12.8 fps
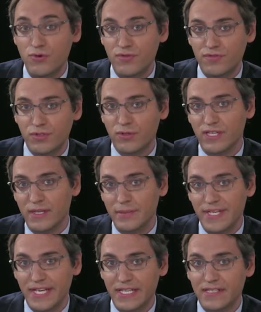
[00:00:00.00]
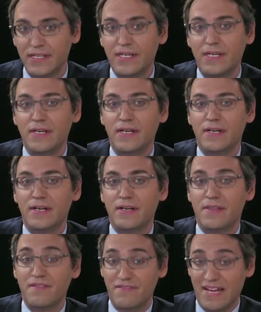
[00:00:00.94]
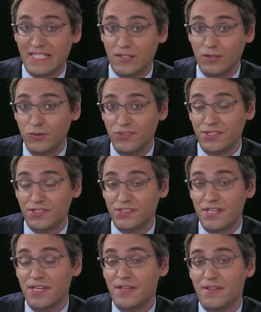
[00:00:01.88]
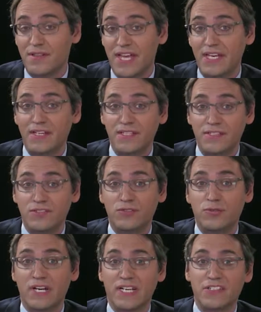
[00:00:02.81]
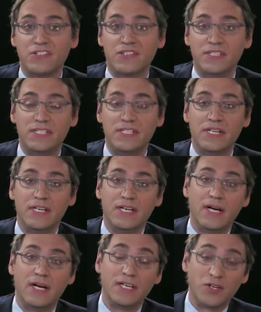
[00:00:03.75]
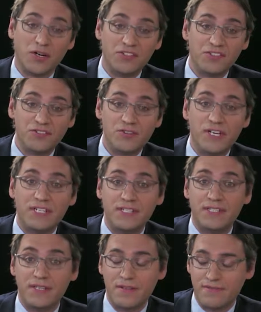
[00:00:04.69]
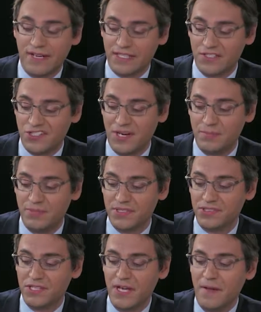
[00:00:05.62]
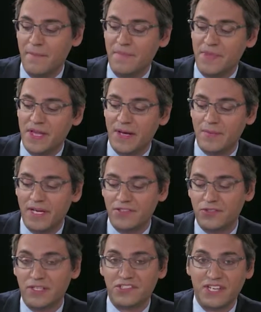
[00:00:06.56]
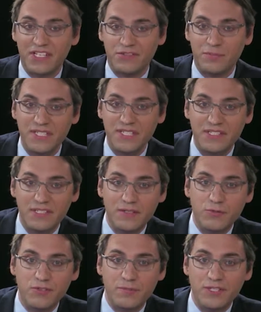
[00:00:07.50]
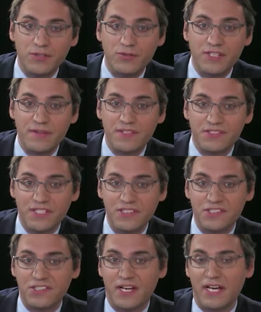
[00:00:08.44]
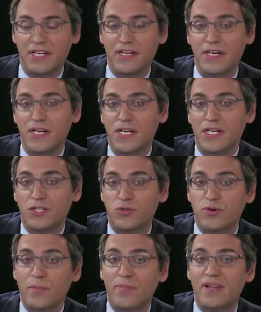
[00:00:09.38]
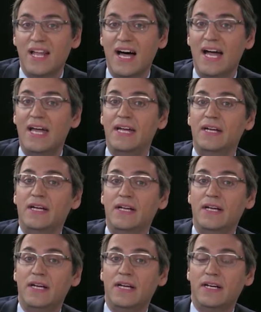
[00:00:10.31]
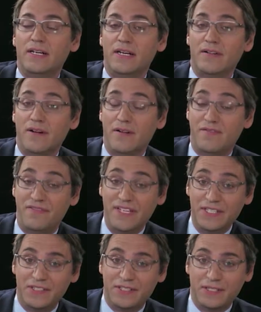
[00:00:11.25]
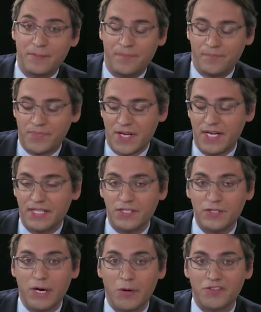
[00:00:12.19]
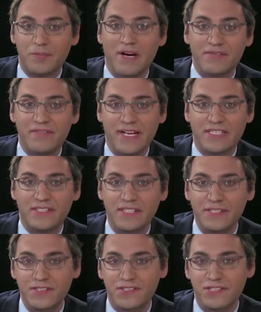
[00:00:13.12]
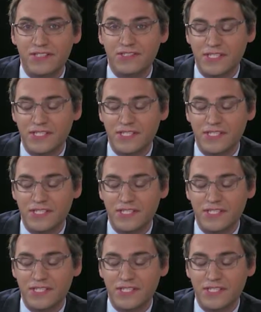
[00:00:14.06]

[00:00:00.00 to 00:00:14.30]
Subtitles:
eliminate the factor losers than it is to actually concentrate in the factor champions. And so at Scientific Beta, we've been using this insight to apply a filter to our smart factor indices,